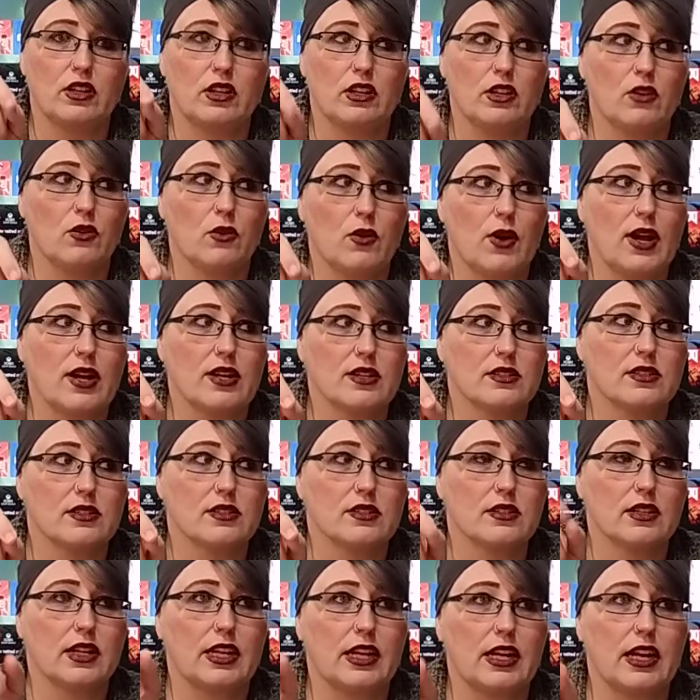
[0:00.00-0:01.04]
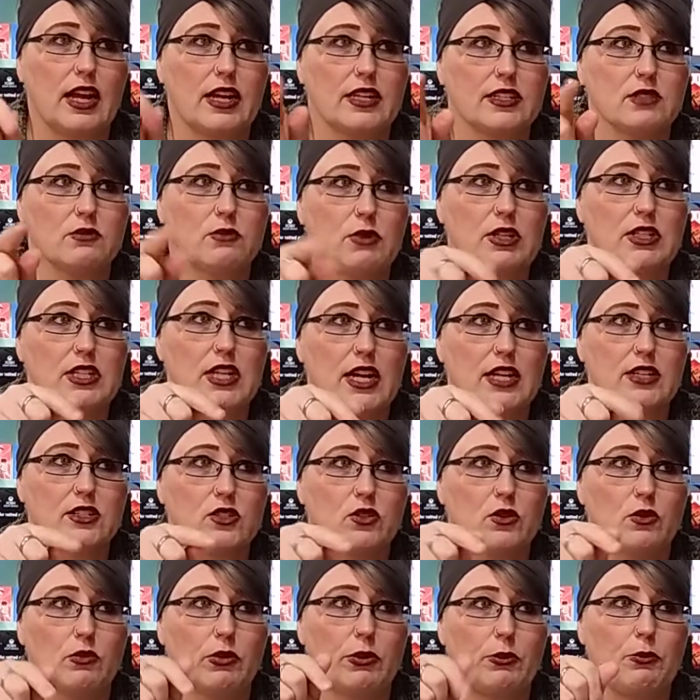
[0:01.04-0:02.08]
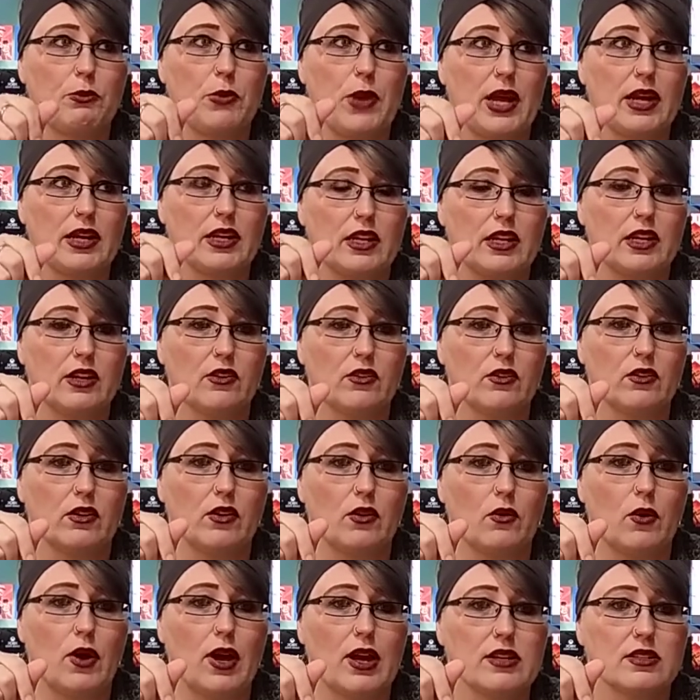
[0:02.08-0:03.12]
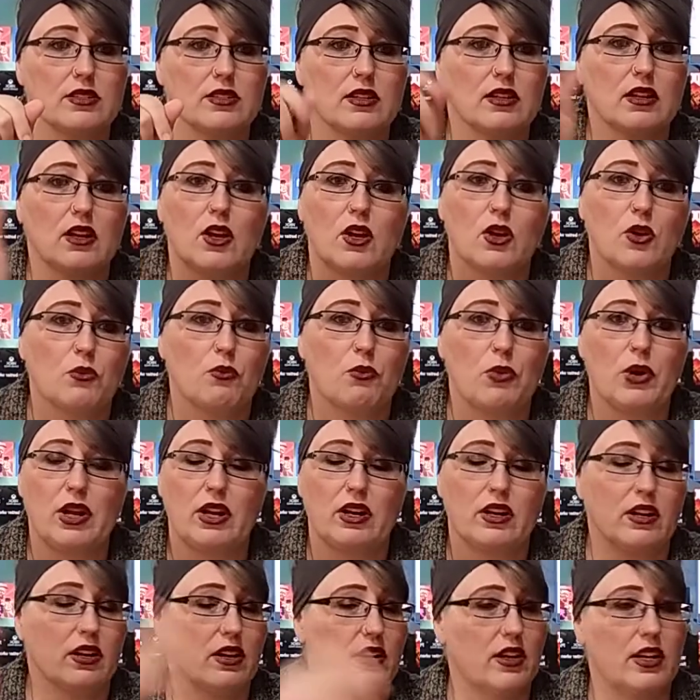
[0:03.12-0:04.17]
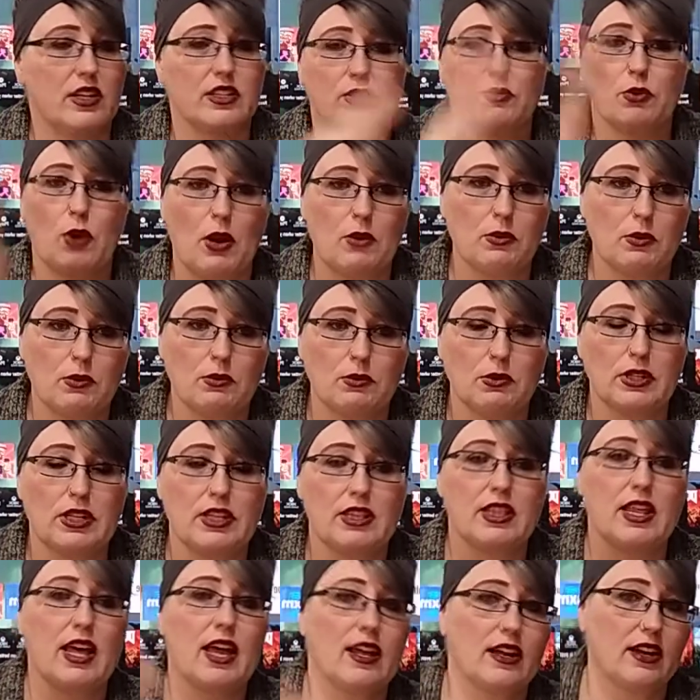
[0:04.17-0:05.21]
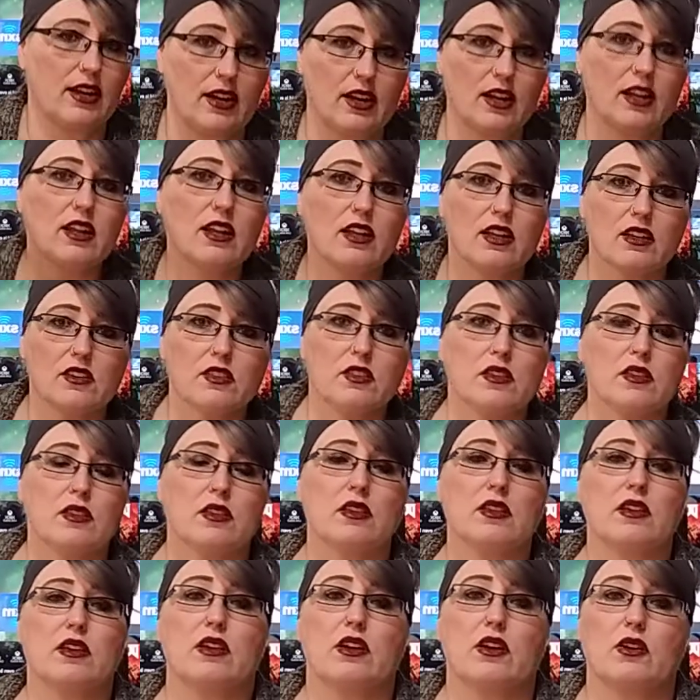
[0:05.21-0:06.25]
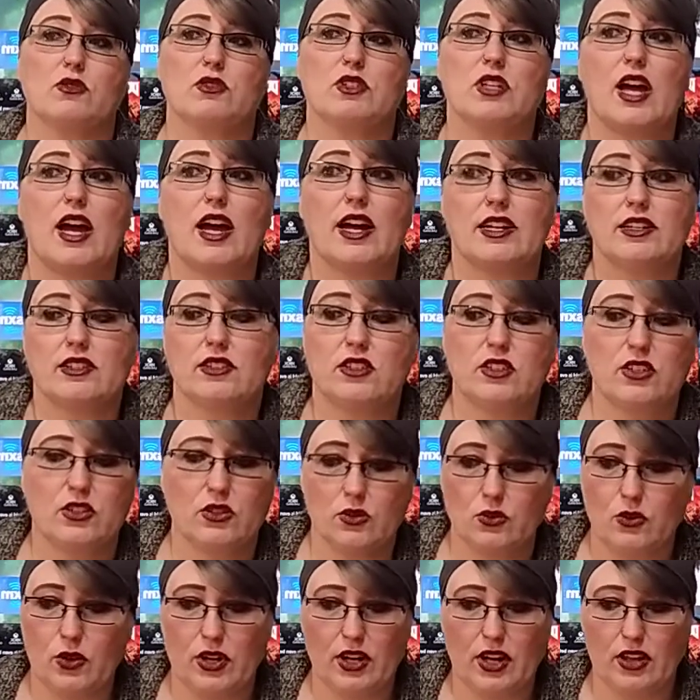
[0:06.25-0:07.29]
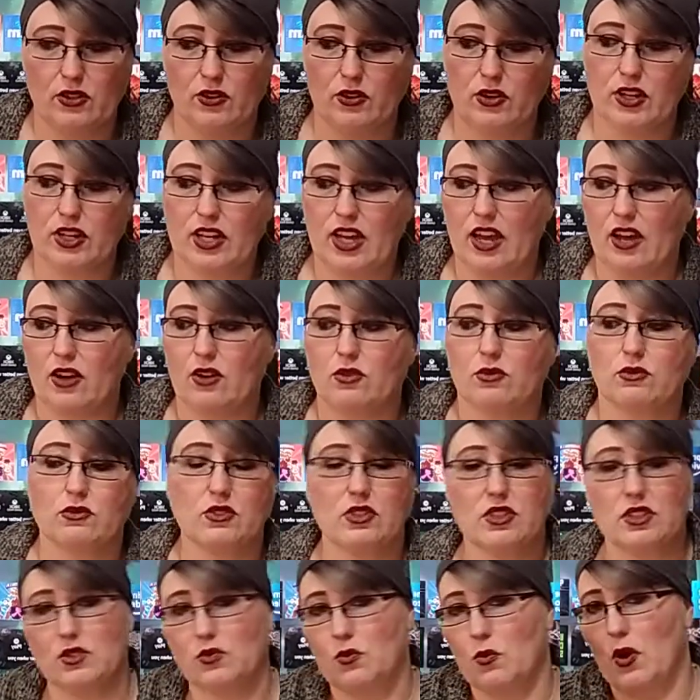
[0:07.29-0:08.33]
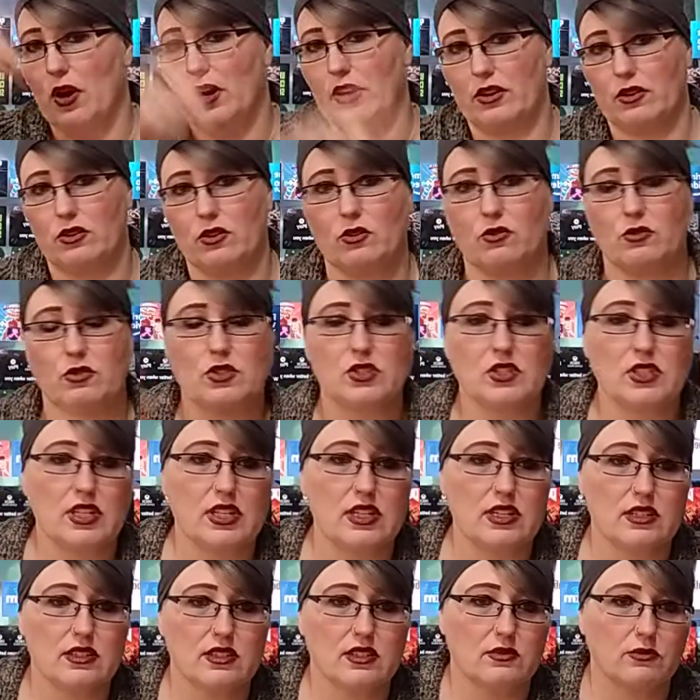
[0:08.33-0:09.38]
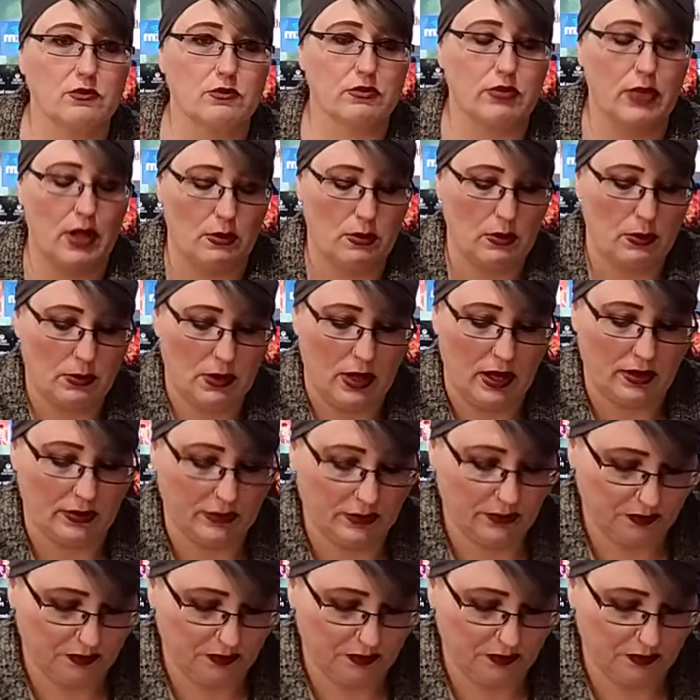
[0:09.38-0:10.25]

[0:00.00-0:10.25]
the US. Like it has to be attached to a bank here in the US. But it's probably then, you know, tied to another account that's wired overseas and blah, blah,